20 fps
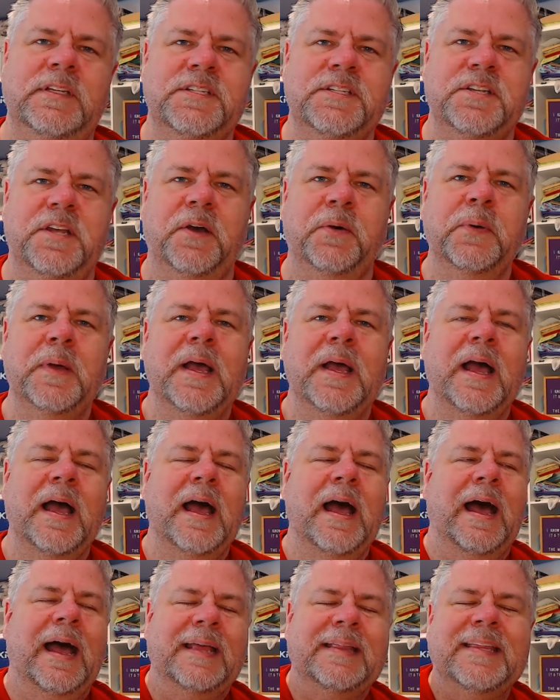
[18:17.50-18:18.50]
So
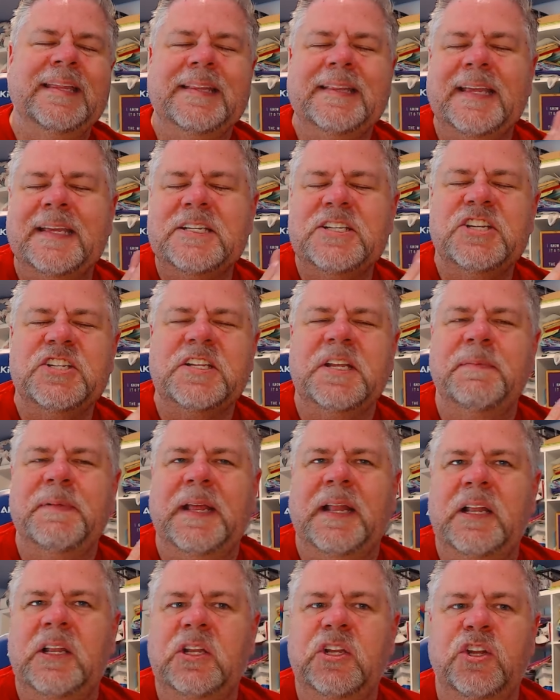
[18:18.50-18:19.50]
I think that's just going to be
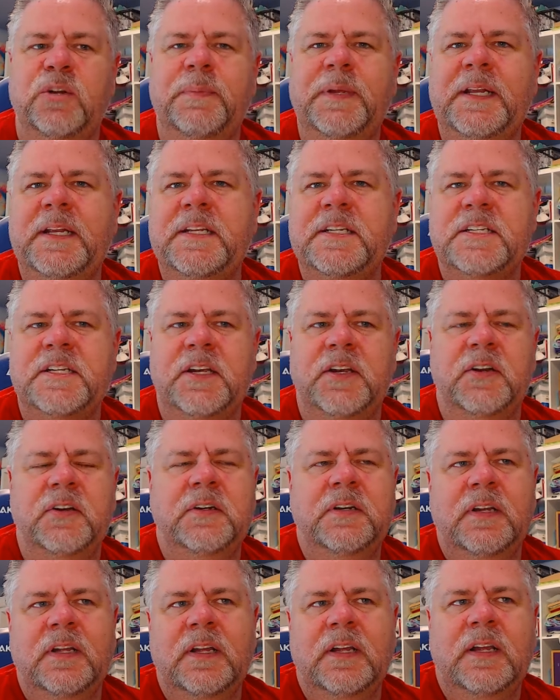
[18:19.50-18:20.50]
a little bit
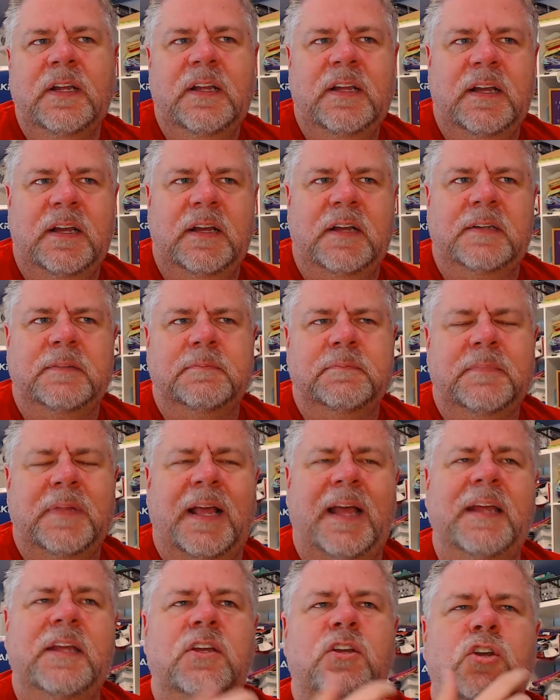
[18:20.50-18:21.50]
easier. Um,
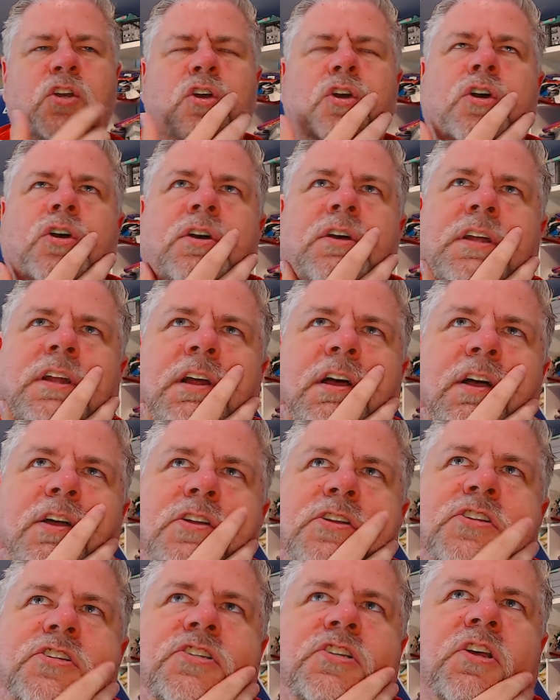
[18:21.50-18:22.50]
I could
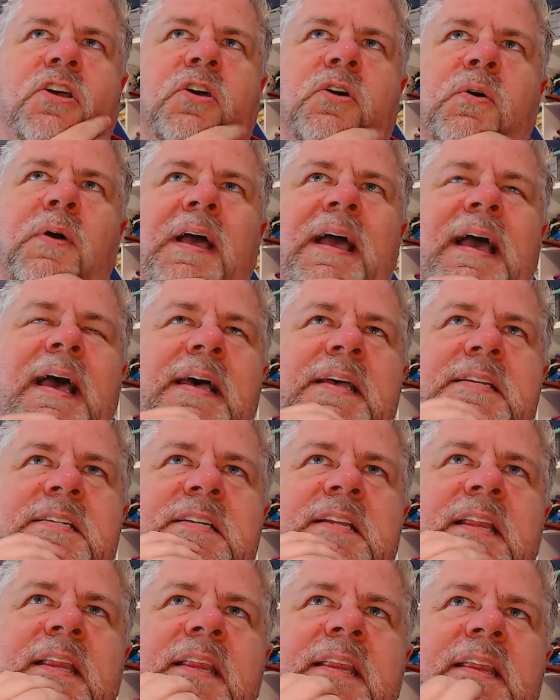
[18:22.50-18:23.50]
also
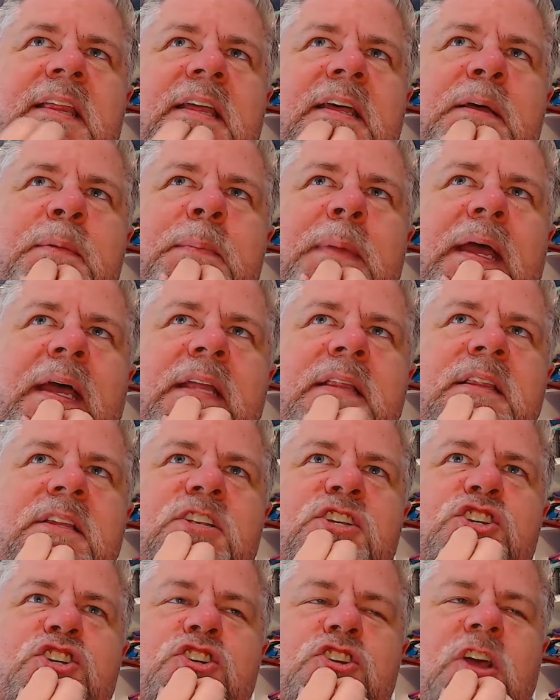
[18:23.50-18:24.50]
ask them at the
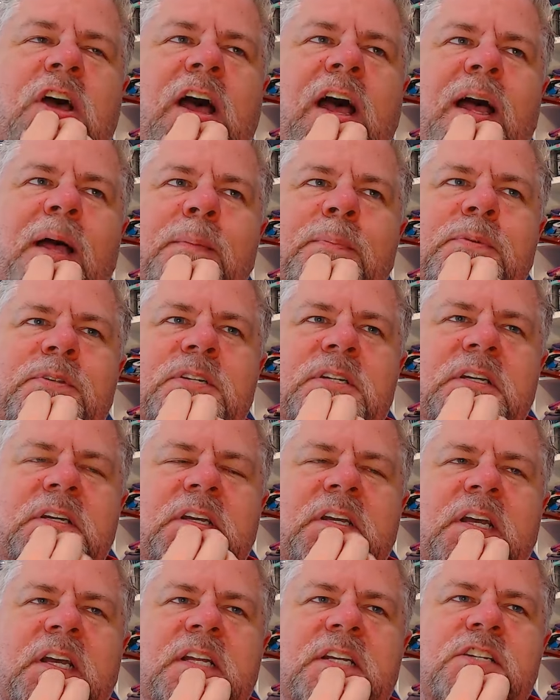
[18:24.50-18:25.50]
shop to
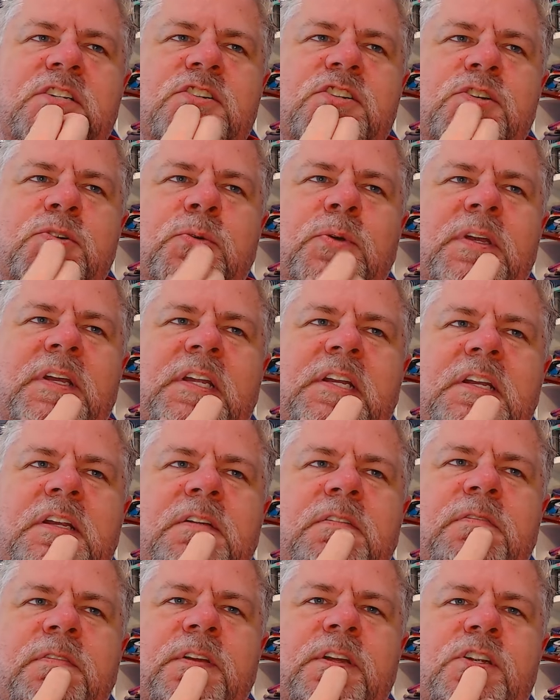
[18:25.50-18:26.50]
cut two
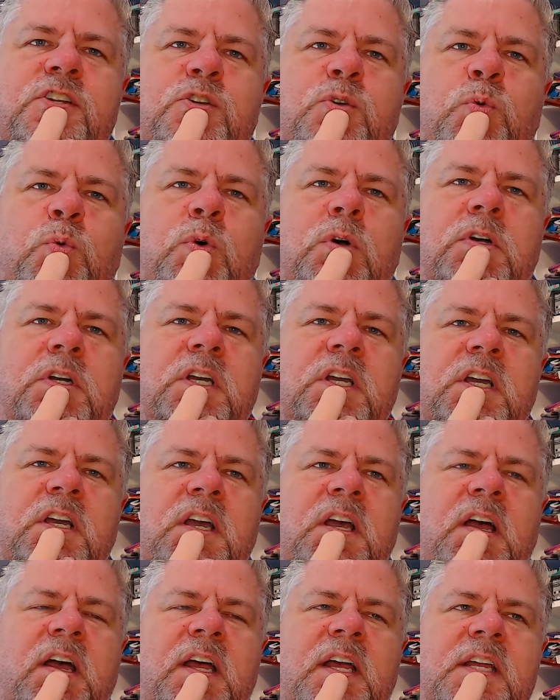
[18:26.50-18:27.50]
individual
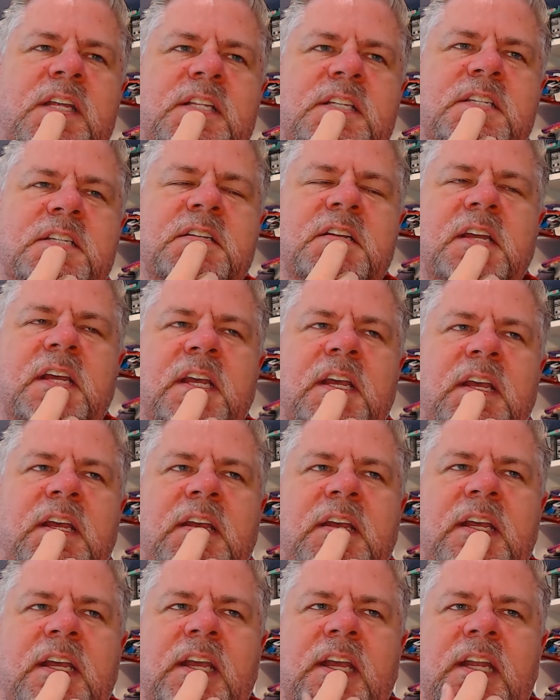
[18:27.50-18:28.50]
cuts
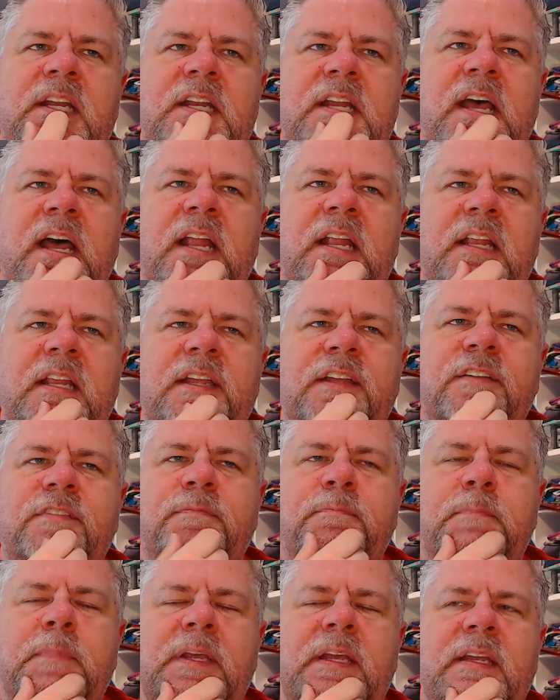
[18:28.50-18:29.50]
and not leave
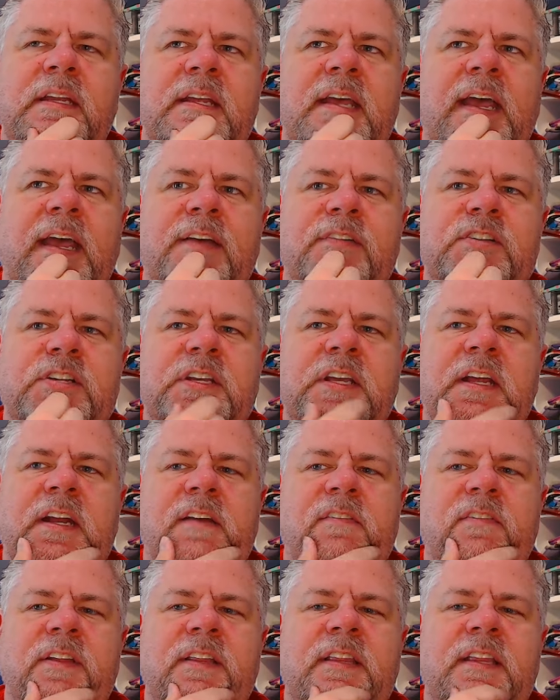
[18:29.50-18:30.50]
me to have to cut
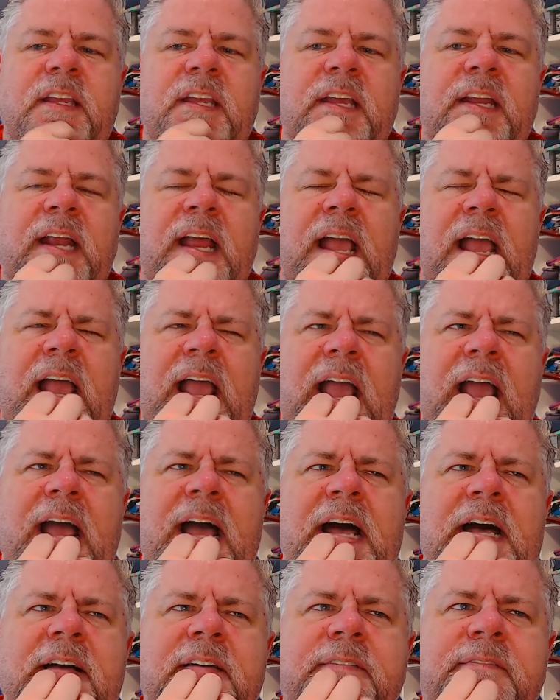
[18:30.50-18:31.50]
everything in
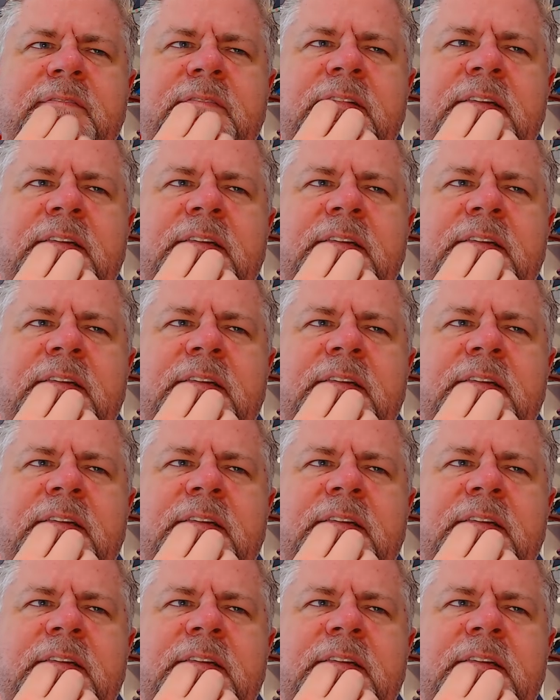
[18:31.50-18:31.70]
half.